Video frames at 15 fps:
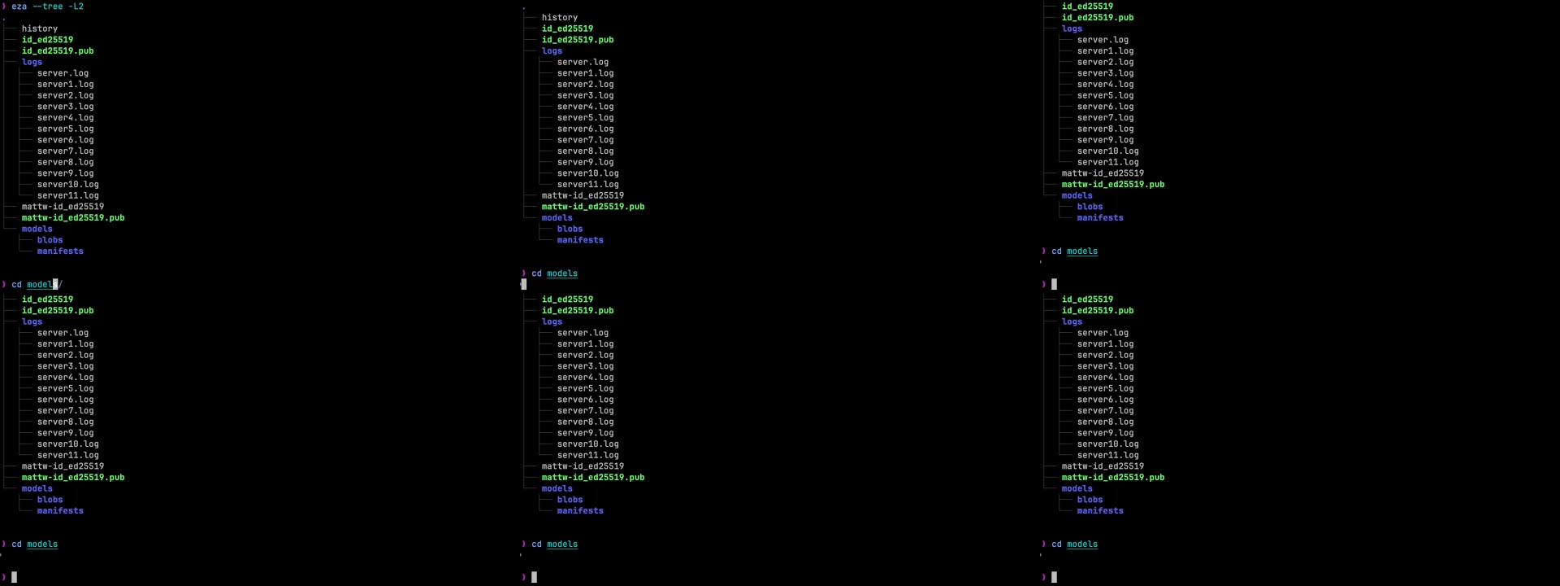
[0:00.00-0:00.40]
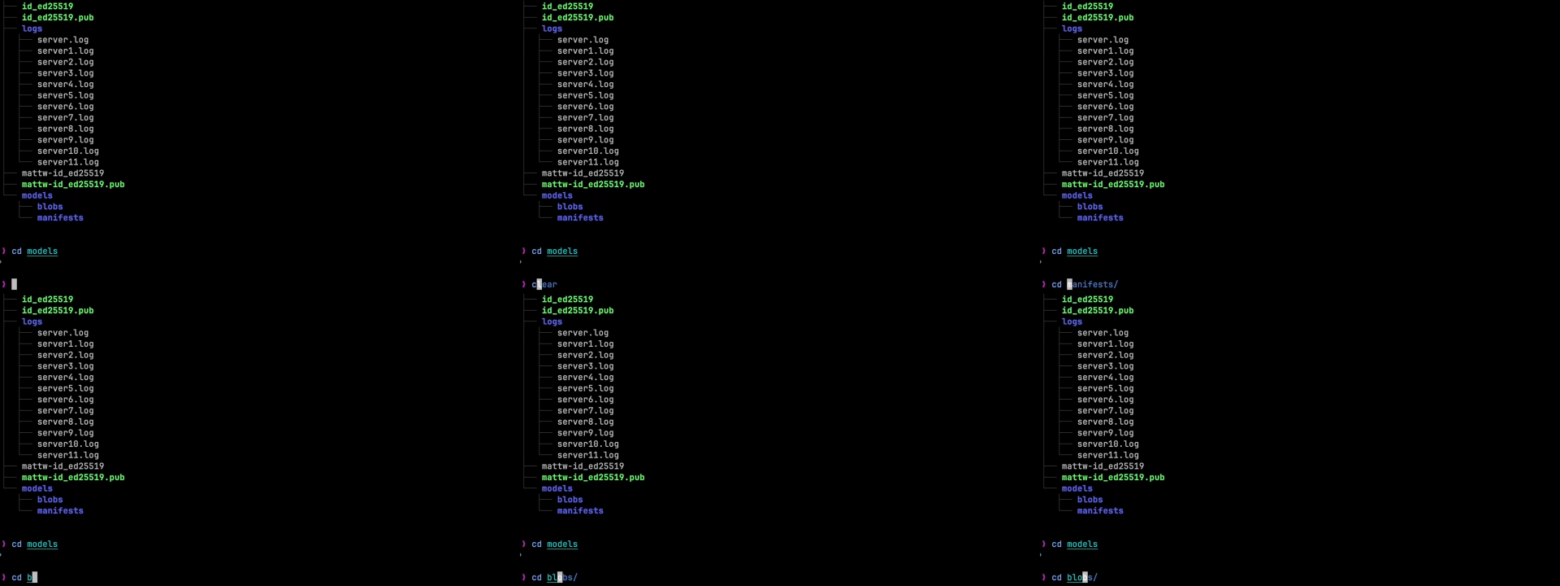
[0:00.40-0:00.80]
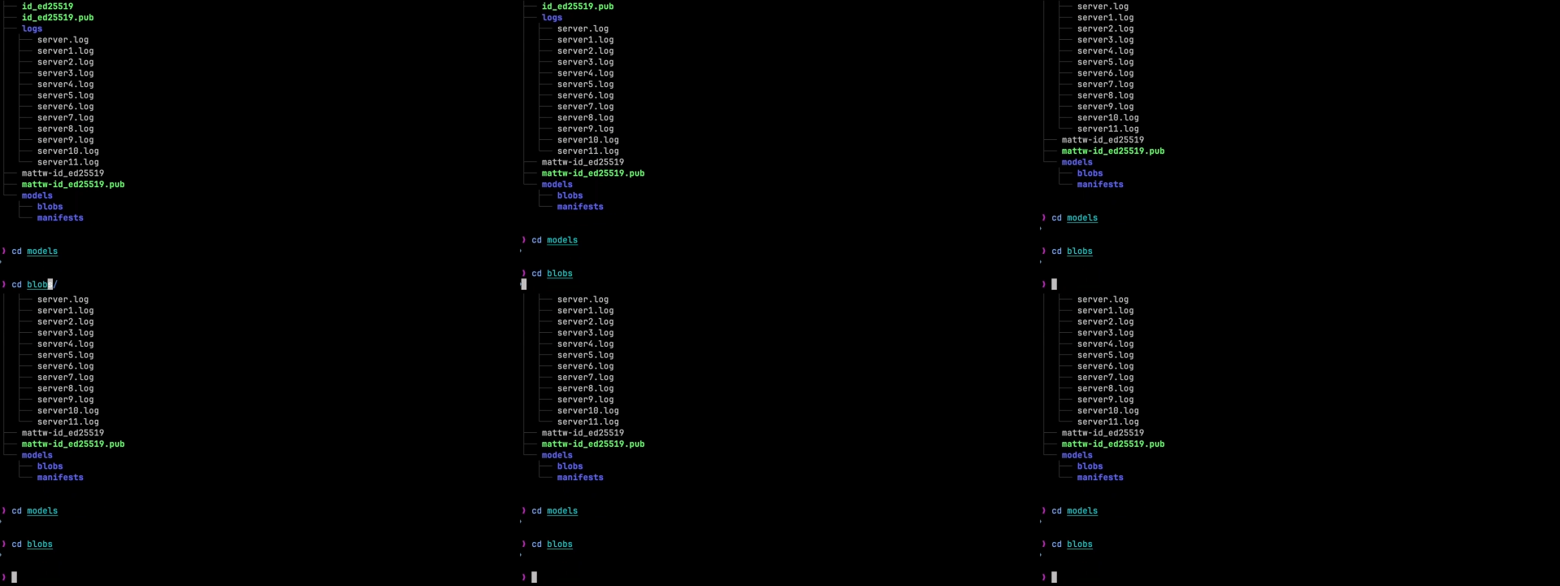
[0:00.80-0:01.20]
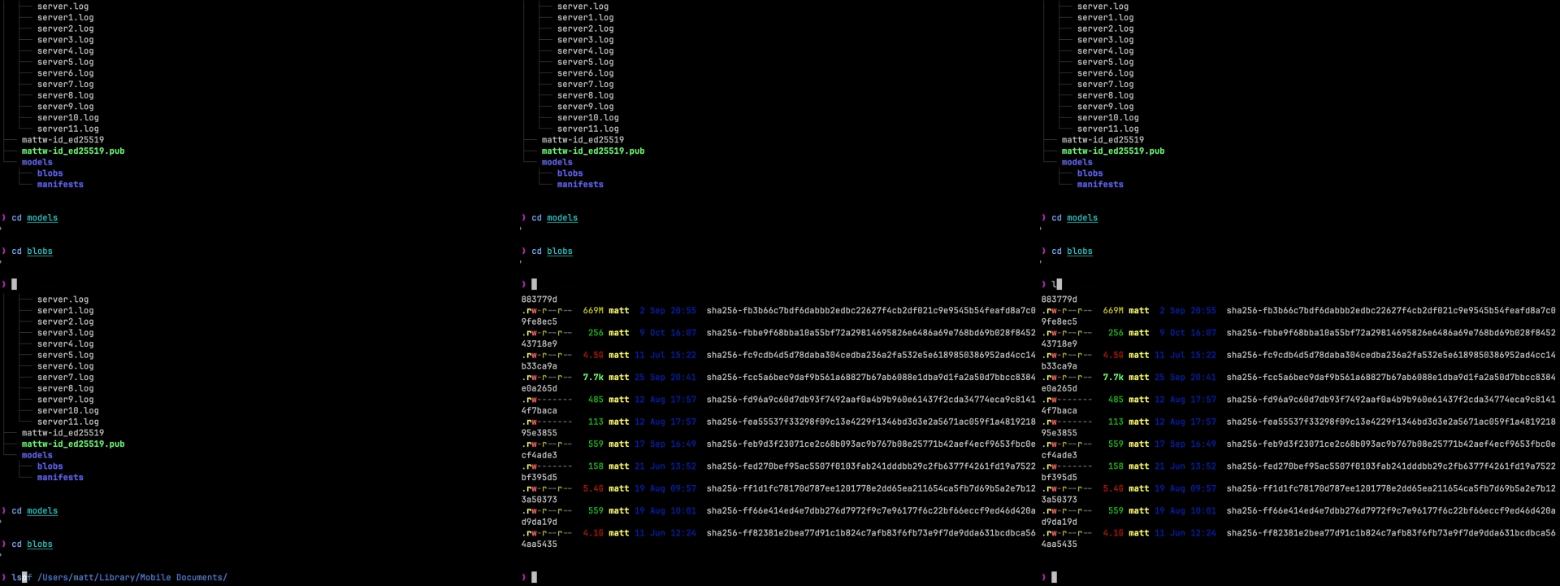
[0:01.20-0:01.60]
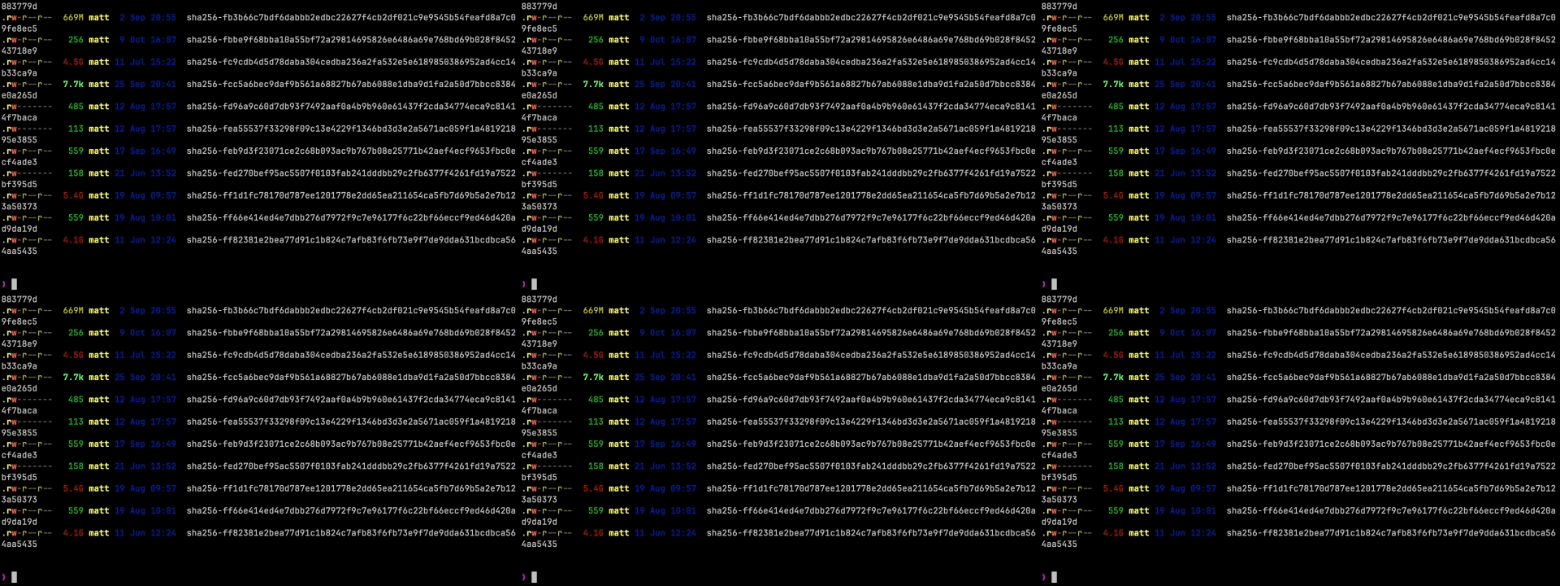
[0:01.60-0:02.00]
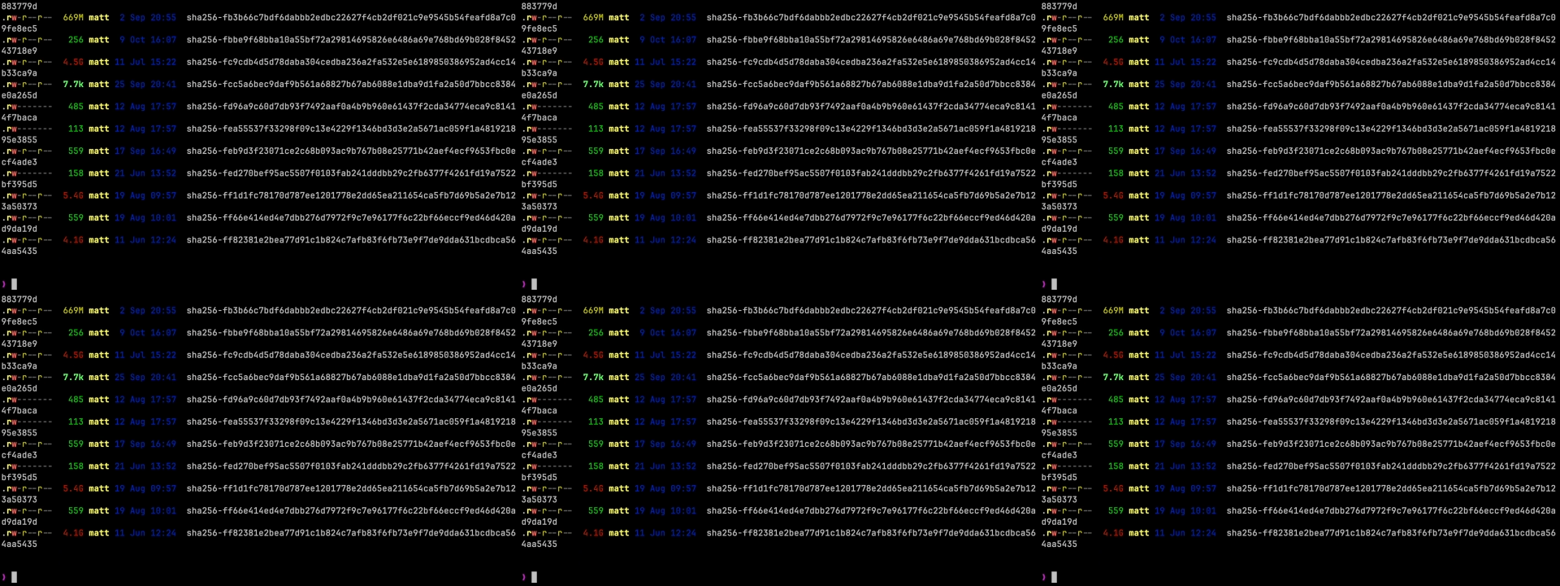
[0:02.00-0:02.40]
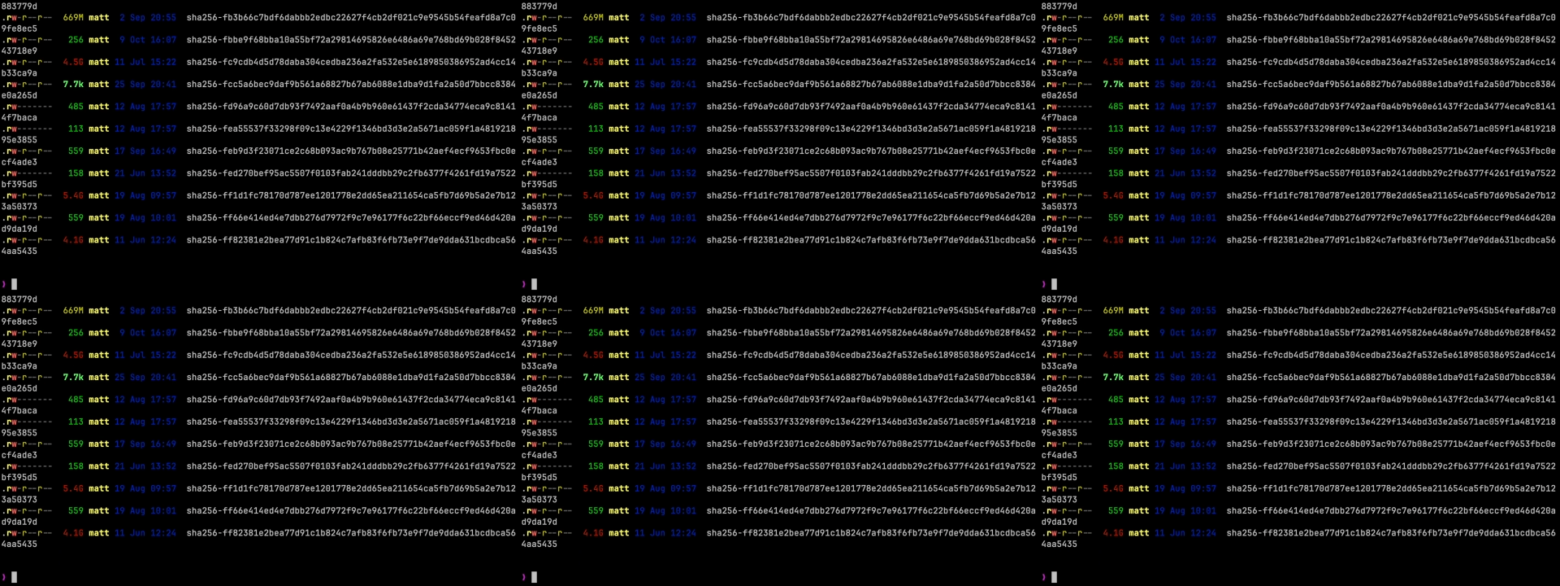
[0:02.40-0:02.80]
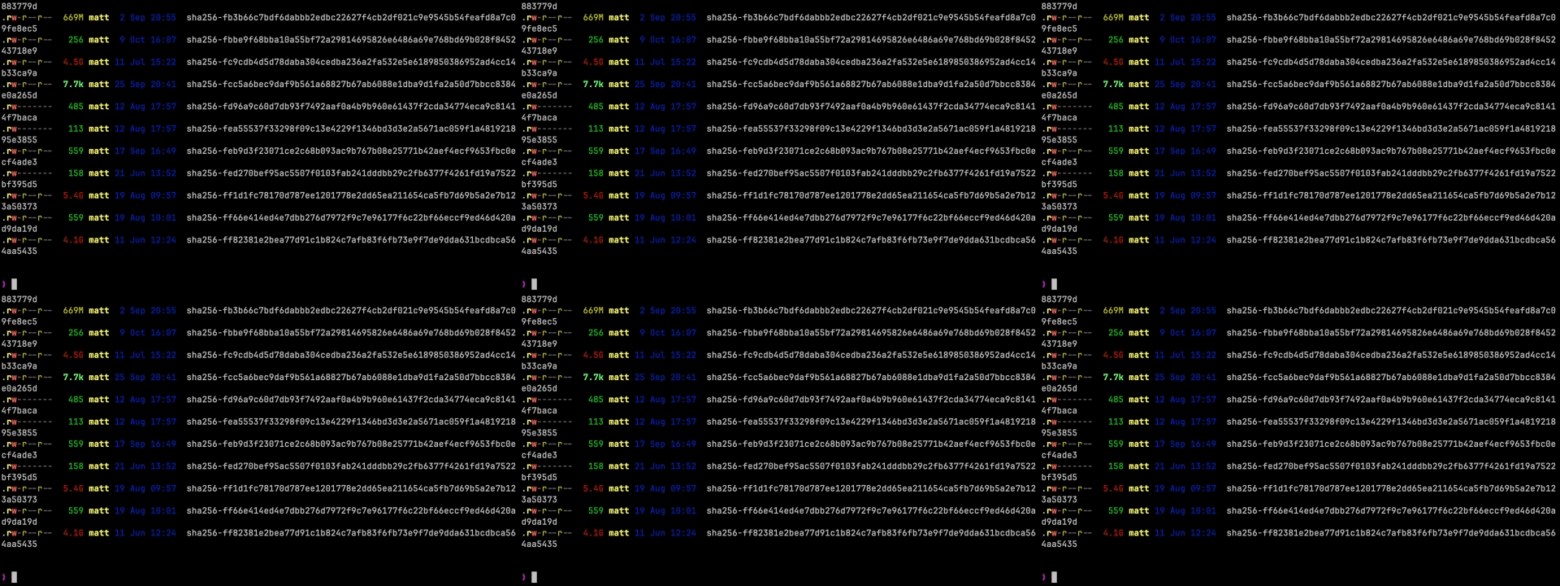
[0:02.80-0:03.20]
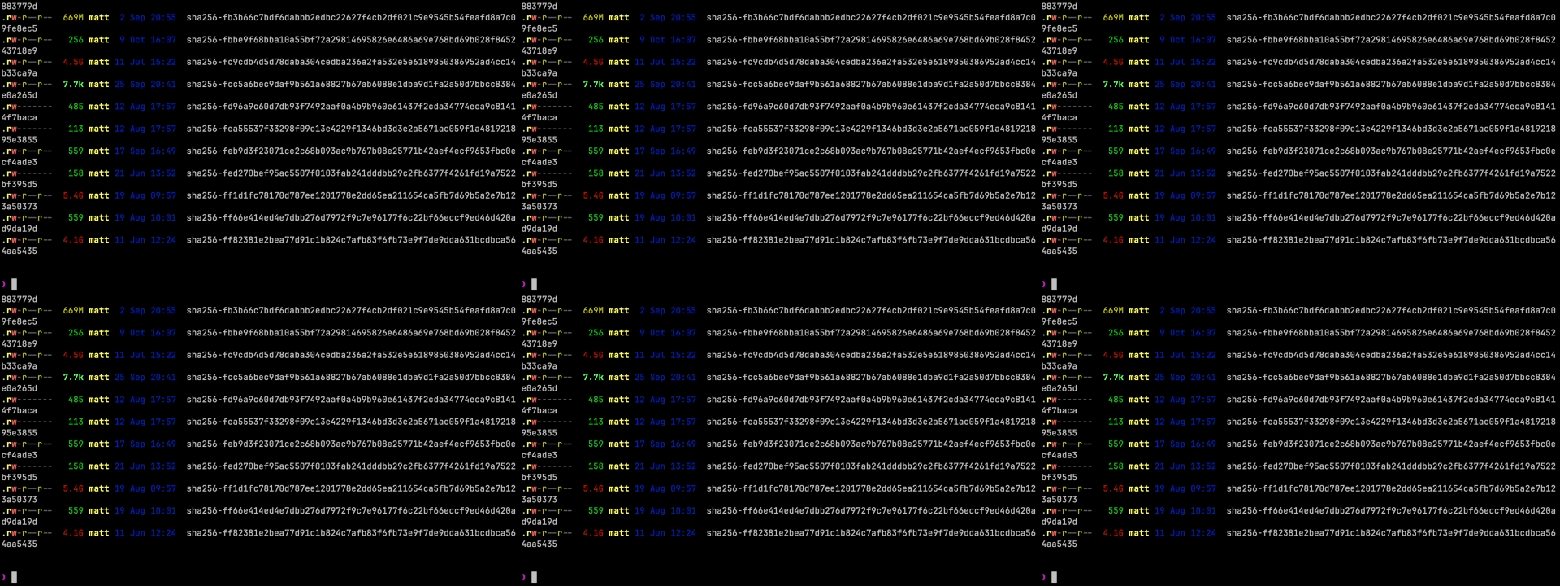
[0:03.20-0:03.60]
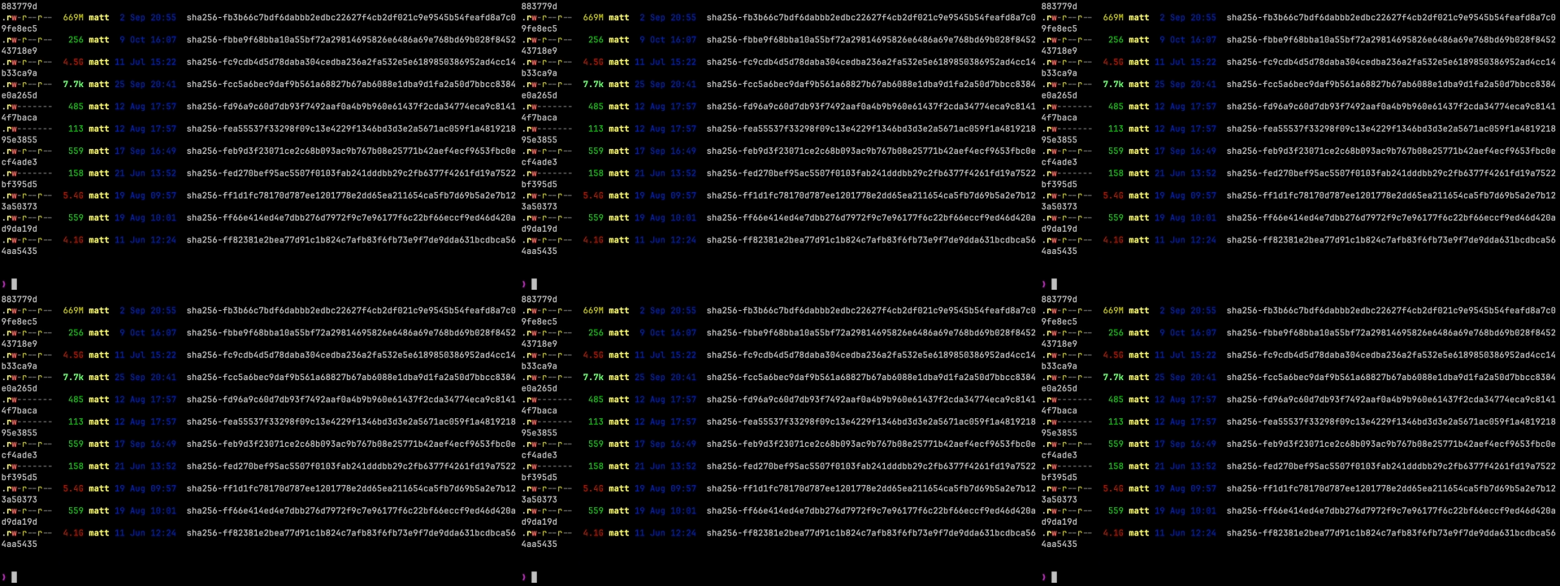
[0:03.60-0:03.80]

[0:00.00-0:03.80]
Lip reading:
(no speaker visible)